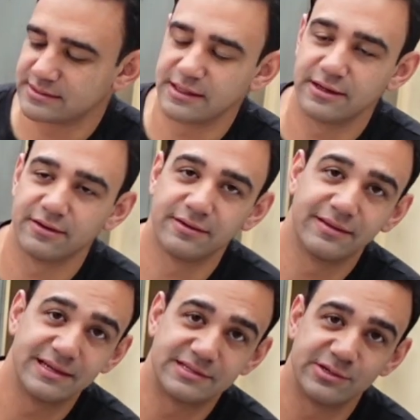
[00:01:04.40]
So
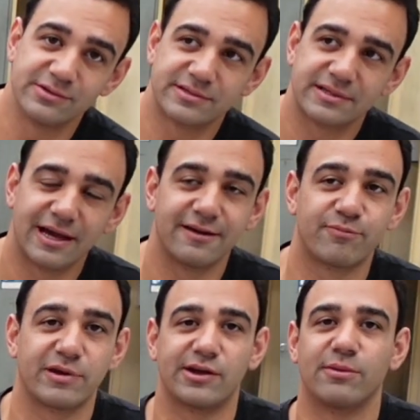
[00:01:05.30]
these Utes have
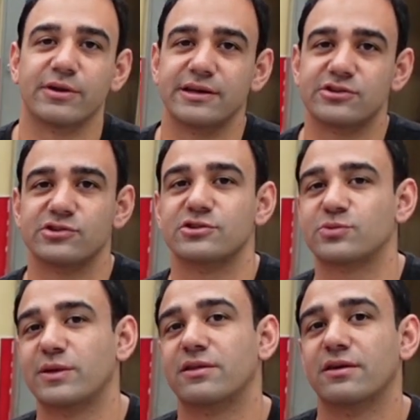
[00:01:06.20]
pretty common issues
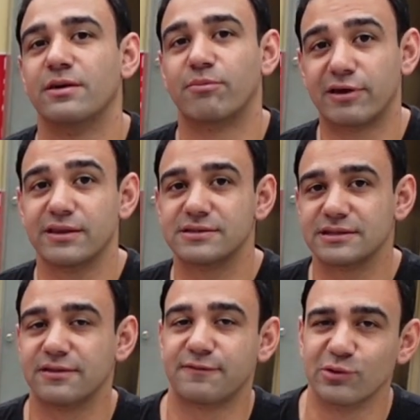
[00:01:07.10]
with the breathers
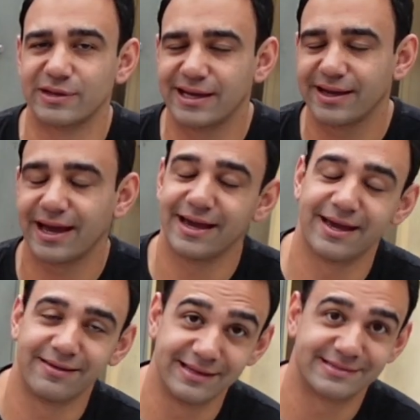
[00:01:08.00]
in the fuel tank,
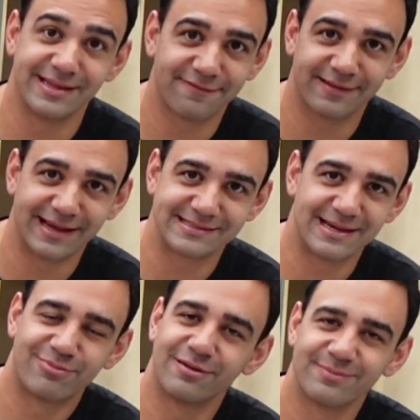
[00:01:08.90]
and this definitely has
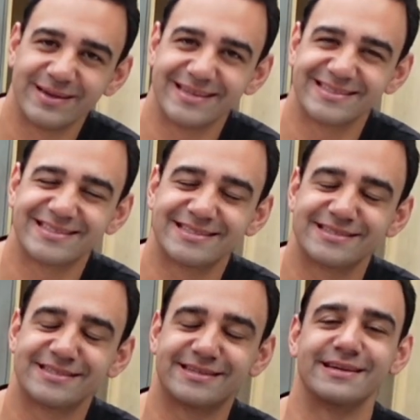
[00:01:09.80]
that problem. It
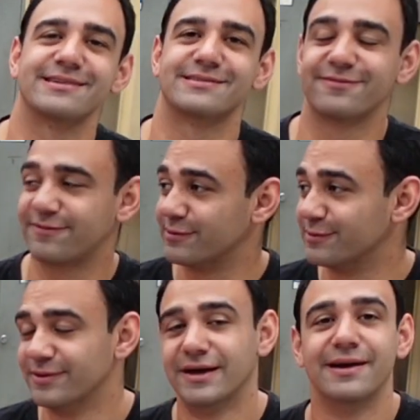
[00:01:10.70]
stinks of
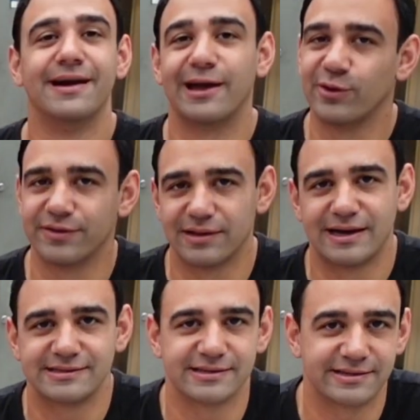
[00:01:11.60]
fuel, and all the
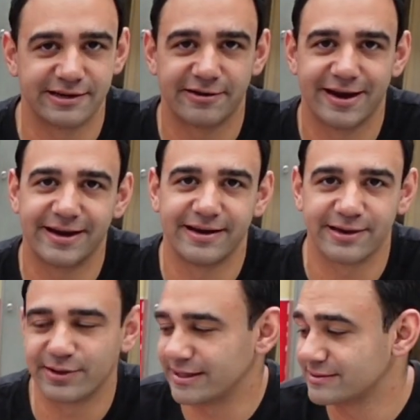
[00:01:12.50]
lines are deteriorated
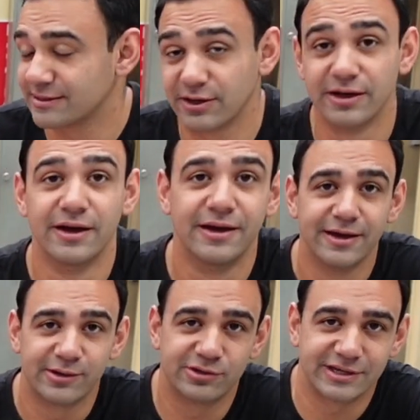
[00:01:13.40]
anyway. So
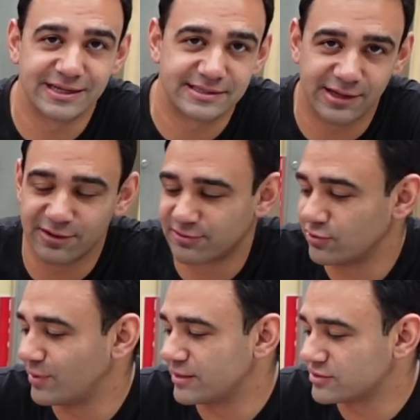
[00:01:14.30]
good chance to go
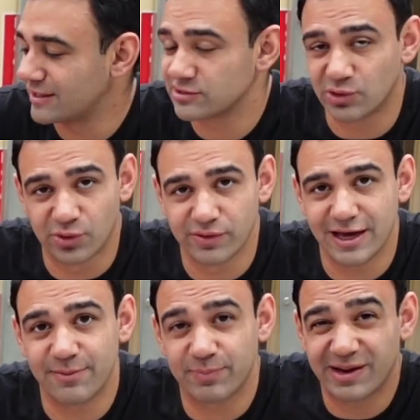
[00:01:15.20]
through and change all
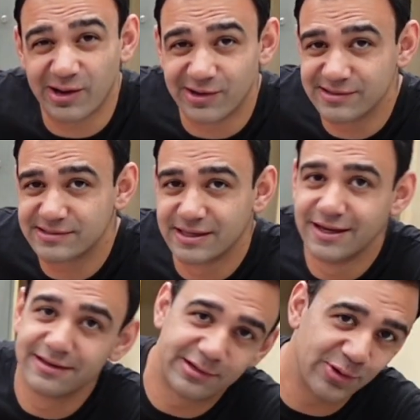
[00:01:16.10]
that, because
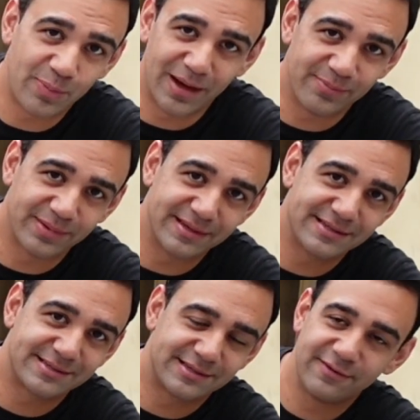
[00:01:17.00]
to do a pump in
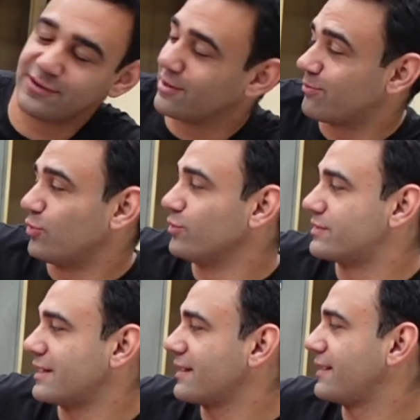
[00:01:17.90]
this, you've got to pull the
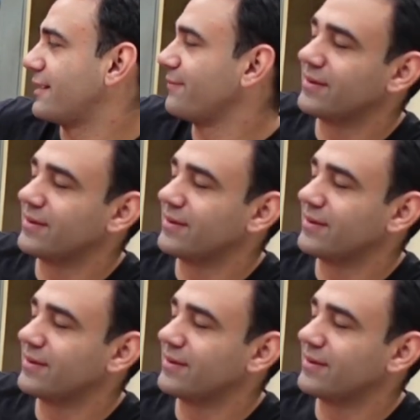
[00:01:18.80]
tank out.